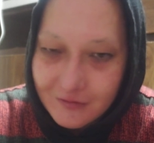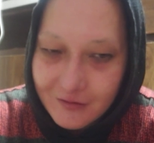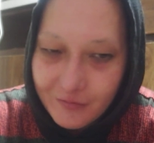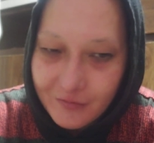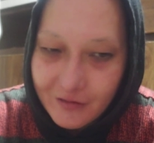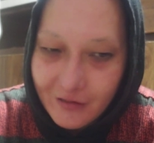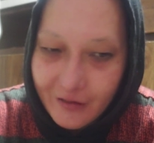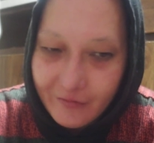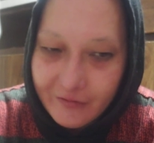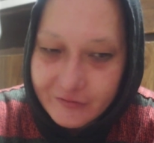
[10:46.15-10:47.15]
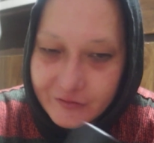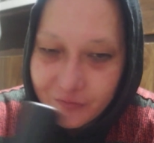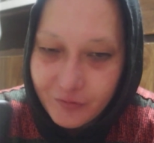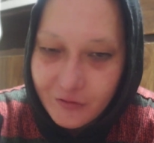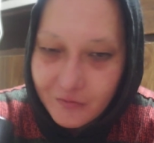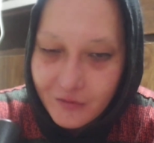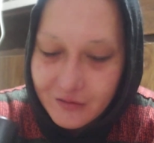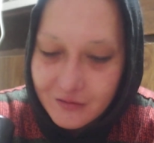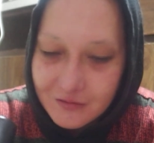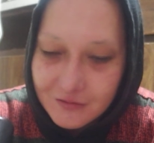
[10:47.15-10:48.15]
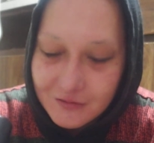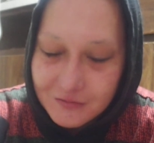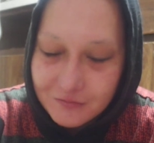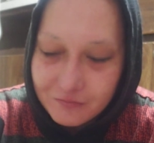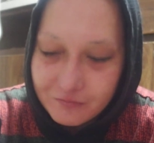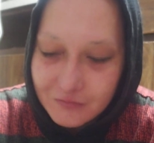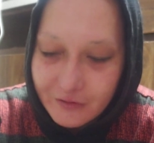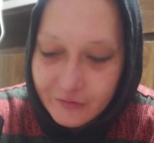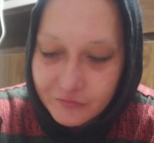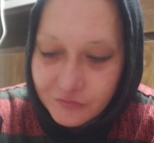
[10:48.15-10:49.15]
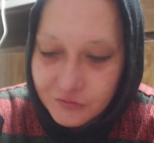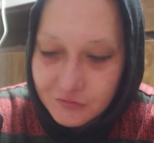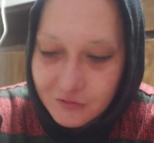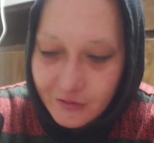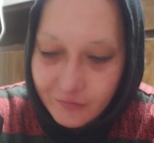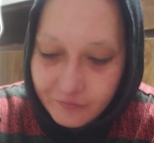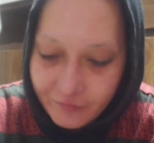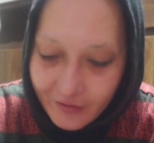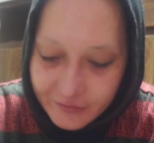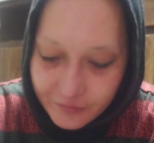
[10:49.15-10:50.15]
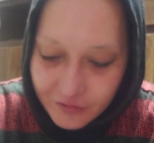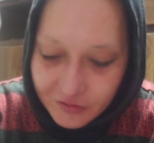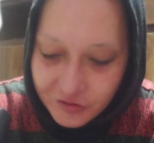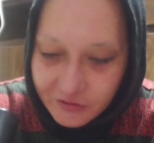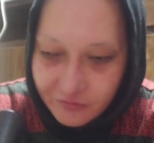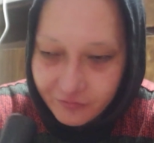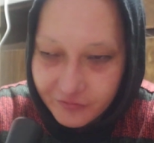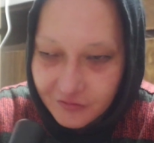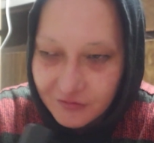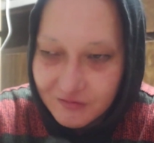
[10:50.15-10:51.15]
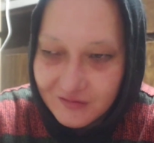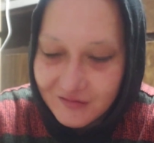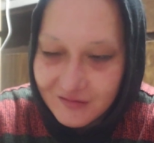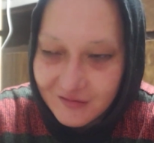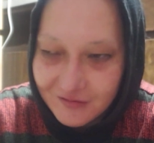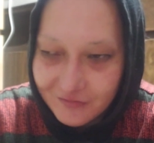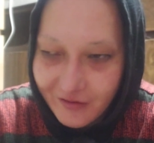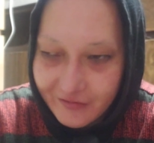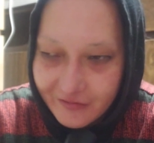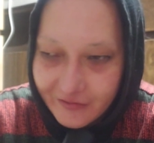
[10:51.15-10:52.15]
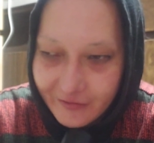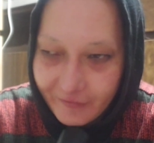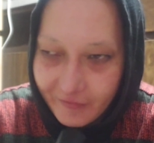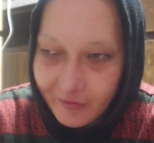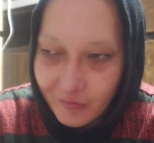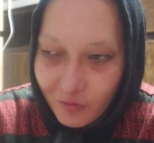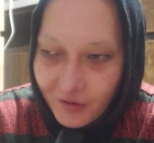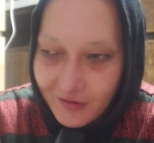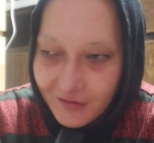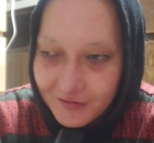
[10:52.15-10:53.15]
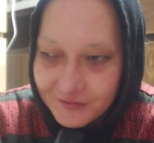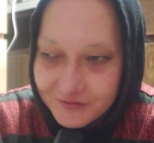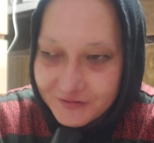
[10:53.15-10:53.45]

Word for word: And I'm like, I'd rather just borrow money and give them give back to buy cheap food and then rather than giving him away.